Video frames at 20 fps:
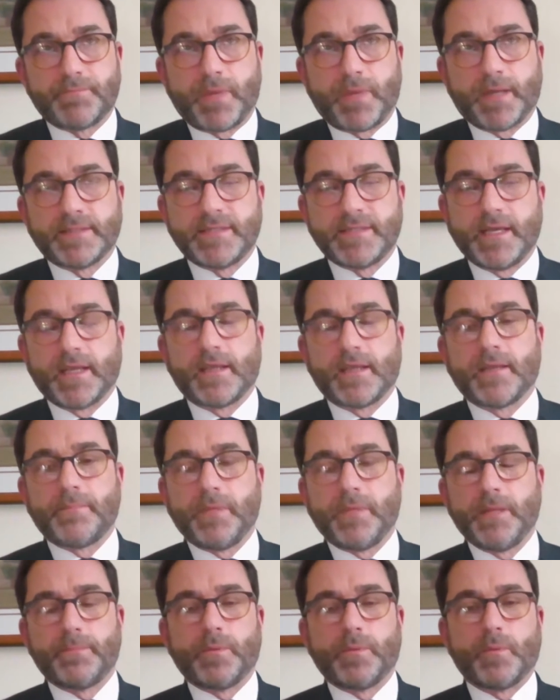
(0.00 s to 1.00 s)
by taking
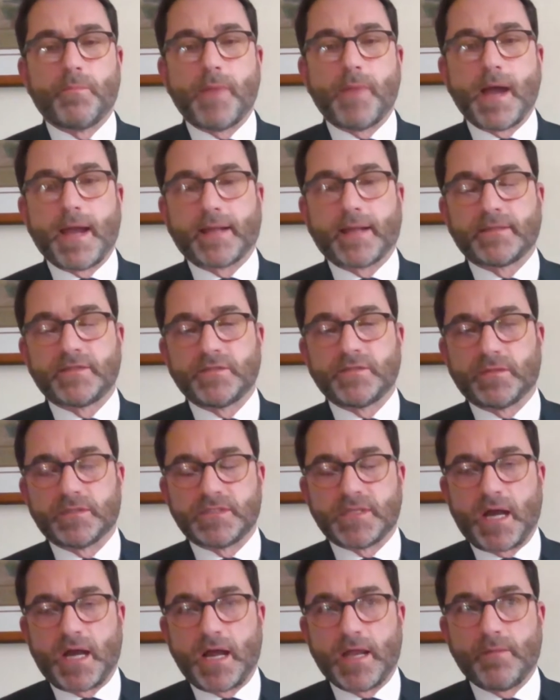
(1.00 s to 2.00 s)
people back to a
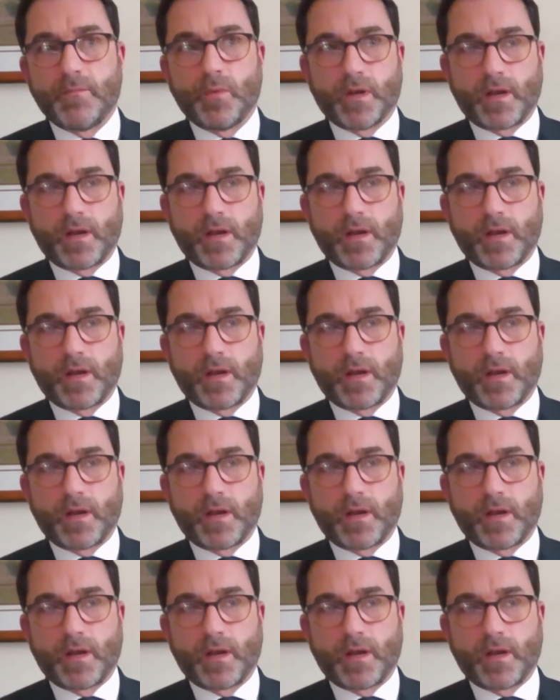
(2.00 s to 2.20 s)
time